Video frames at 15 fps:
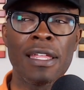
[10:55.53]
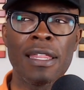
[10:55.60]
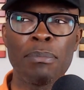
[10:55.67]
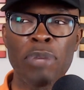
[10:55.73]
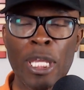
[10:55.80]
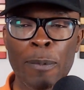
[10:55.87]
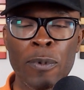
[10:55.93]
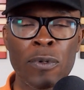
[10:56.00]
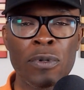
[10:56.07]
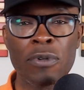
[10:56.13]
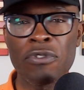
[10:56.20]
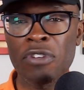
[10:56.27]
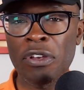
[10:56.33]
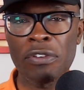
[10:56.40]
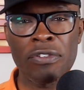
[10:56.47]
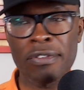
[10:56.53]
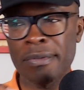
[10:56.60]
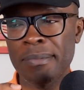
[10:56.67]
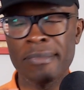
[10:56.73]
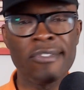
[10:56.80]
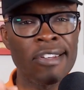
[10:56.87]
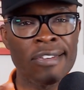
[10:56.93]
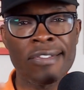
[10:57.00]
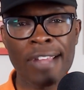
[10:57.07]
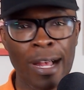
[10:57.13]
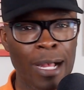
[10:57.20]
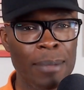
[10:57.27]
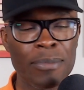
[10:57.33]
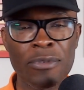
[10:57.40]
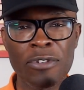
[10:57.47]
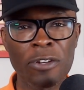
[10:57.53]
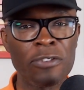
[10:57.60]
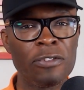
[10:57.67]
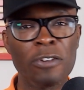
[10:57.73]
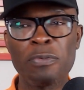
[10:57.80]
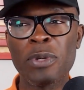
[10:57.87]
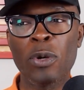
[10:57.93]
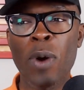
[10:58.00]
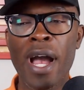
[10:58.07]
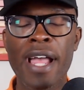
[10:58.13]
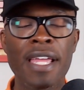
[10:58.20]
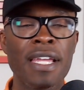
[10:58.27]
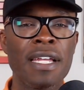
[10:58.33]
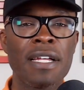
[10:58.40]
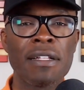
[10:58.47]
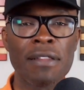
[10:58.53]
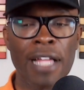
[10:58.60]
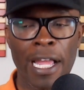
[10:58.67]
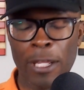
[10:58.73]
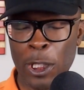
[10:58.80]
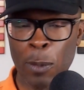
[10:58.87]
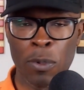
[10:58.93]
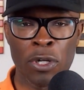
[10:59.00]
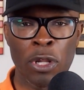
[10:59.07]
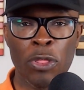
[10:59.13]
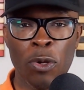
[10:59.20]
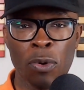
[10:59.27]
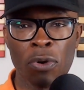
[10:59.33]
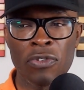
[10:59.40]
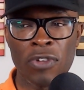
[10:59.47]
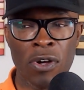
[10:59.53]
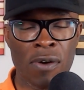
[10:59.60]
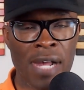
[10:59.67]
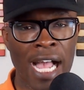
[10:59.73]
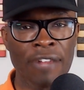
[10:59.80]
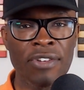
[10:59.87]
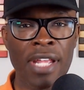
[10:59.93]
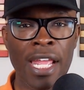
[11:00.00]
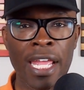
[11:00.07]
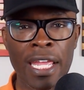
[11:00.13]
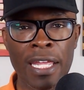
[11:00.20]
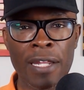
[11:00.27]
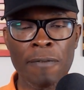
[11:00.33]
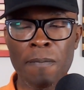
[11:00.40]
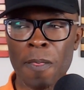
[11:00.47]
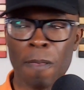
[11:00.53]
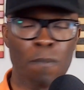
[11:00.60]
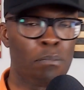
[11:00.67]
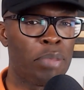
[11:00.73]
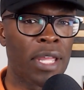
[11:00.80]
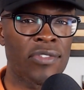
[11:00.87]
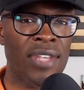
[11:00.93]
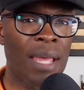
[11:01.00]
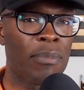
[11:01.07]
people just stop? Just be quiet. Like, you want to throw a stone, hide your hand, big time